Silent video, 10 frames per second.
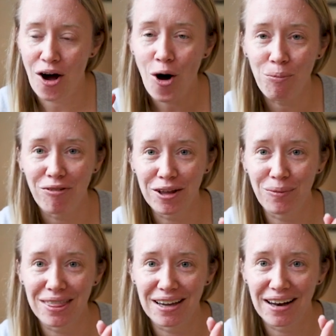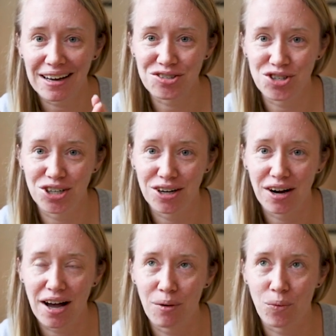Hopefully within next
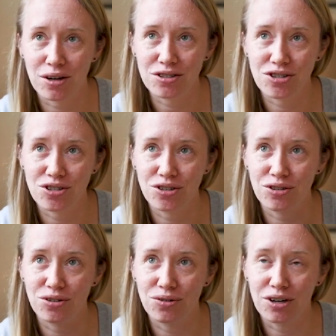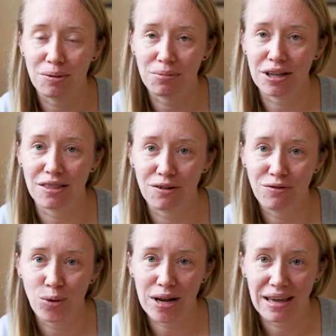year, I want to complete the
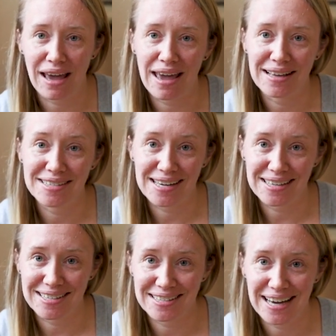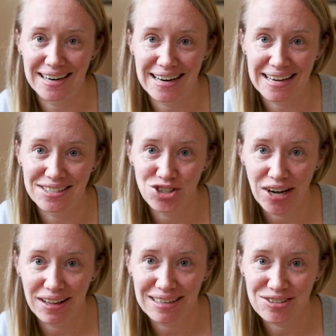forty-eight states in ten days
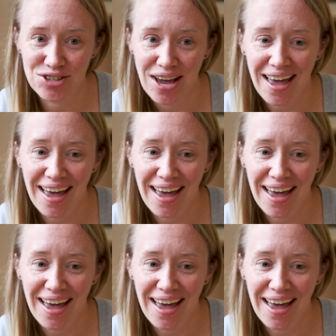challenge.